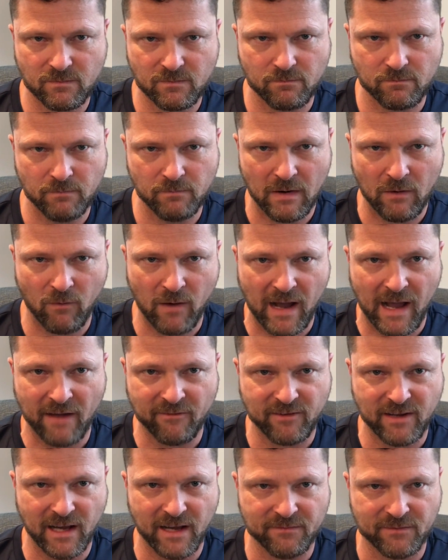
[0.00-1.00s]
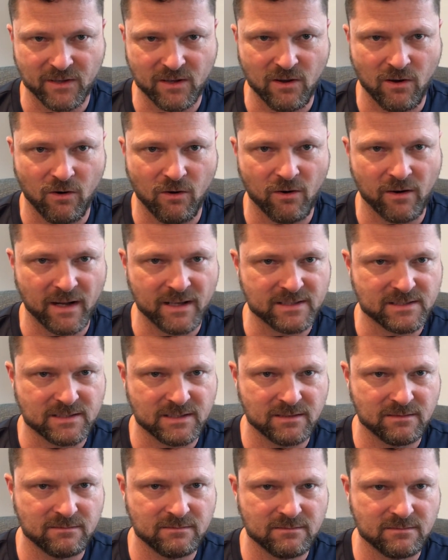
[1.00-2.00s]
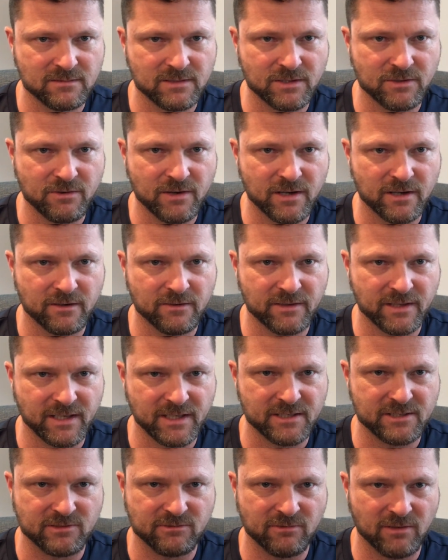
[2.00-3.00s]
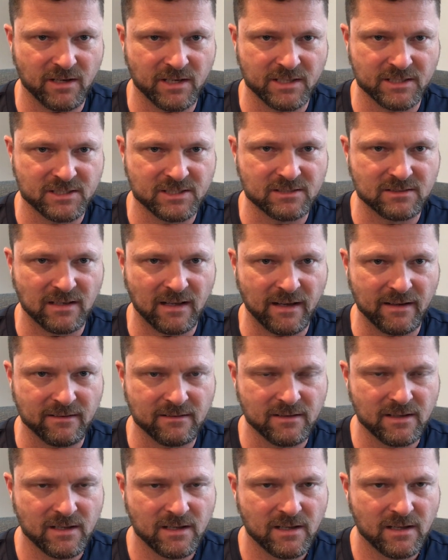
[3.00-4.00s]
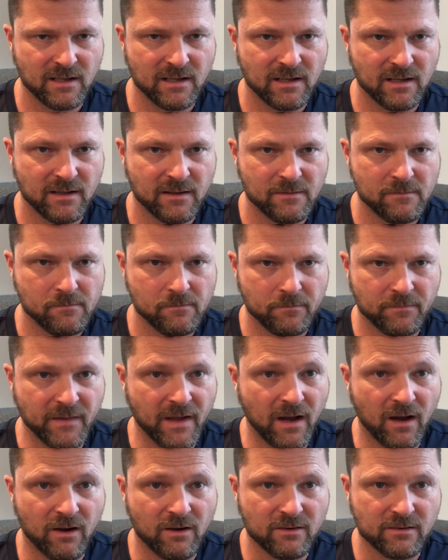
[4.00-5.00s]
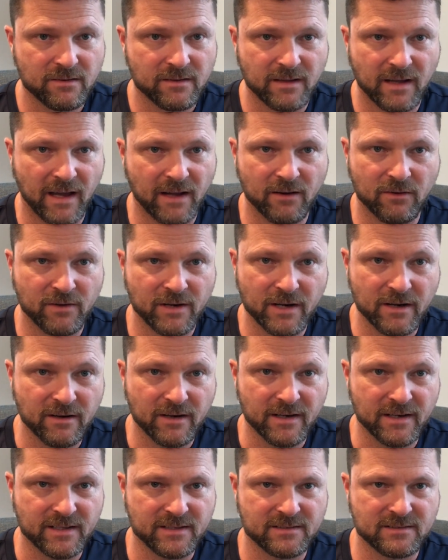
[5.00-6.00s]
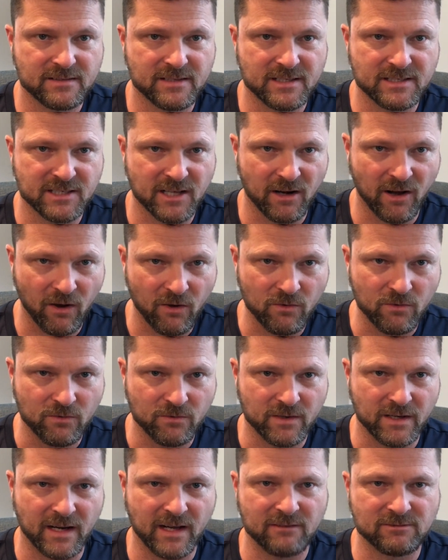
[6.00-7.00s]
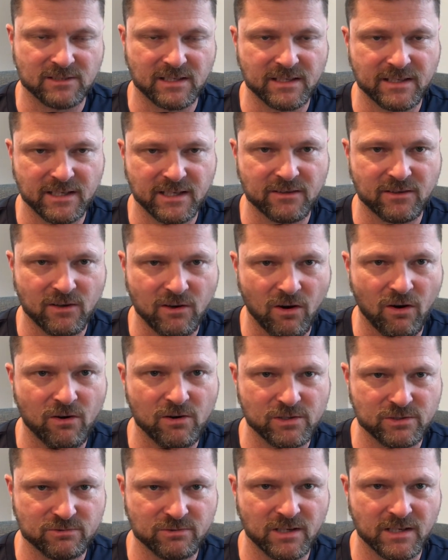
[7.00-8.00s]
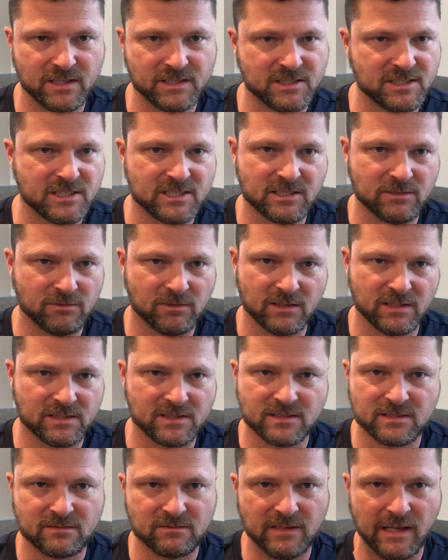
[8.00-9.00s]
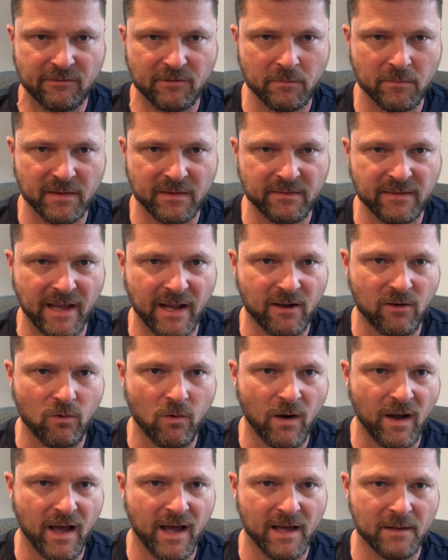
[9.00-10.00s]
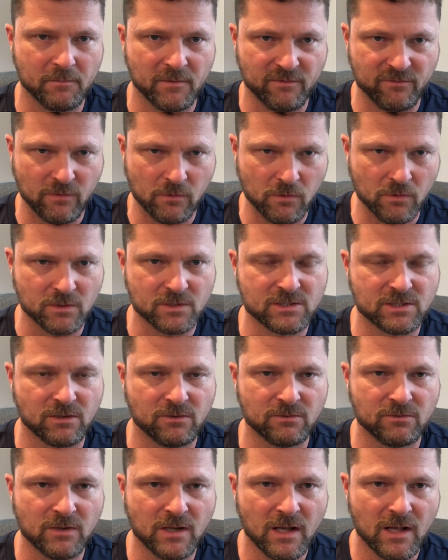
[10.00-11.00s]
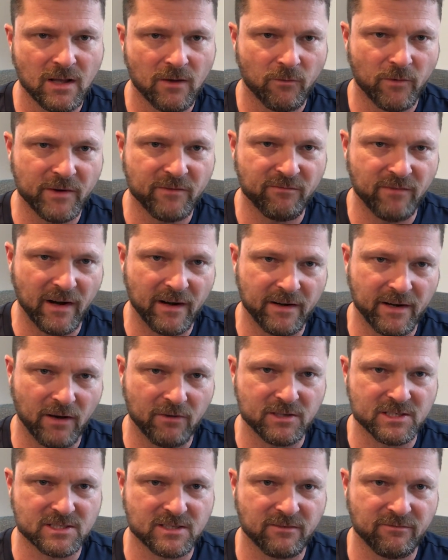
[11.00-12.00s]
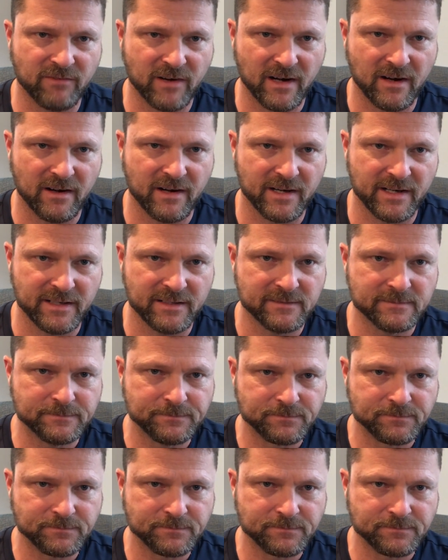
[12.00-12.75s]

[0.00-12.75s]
my wife got in the car and I said, do you hear the engine running? She's like, no, I don't hear it. Is it on? And I was like, yeah, the car is running. She said, well, it's never been that quiet before. So we noticed a very